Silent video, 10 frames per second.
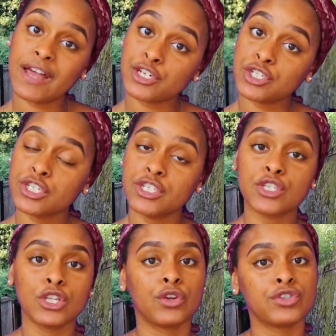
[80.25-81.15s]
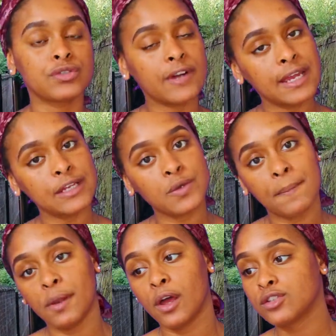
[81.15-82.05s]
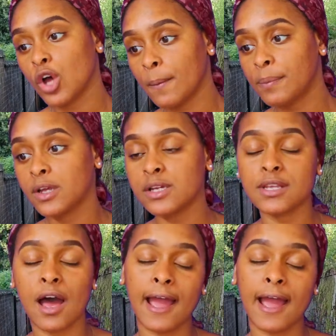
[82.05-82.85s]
fashion to lingerie to implied topless.